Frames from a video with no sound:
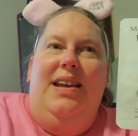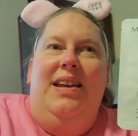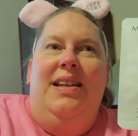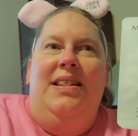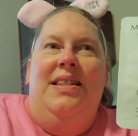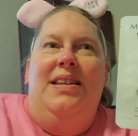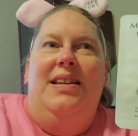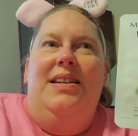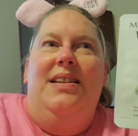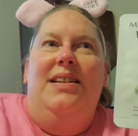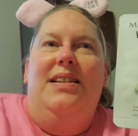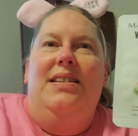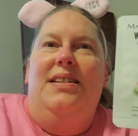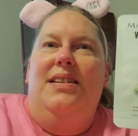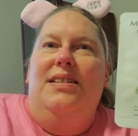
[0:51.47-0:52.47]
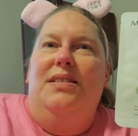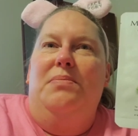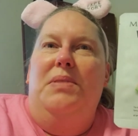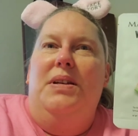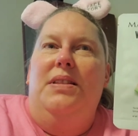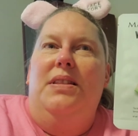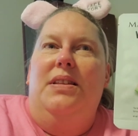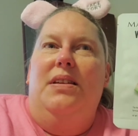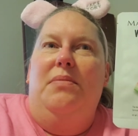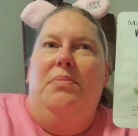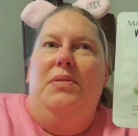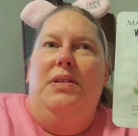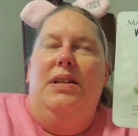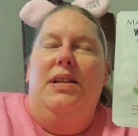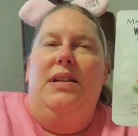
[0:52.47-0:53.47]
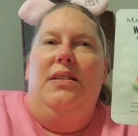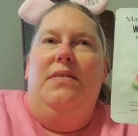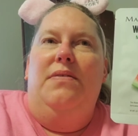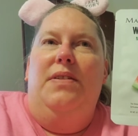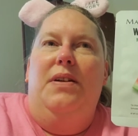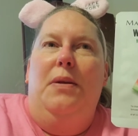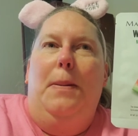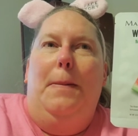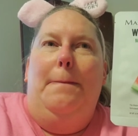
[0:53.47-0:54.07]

And then next month, I believe,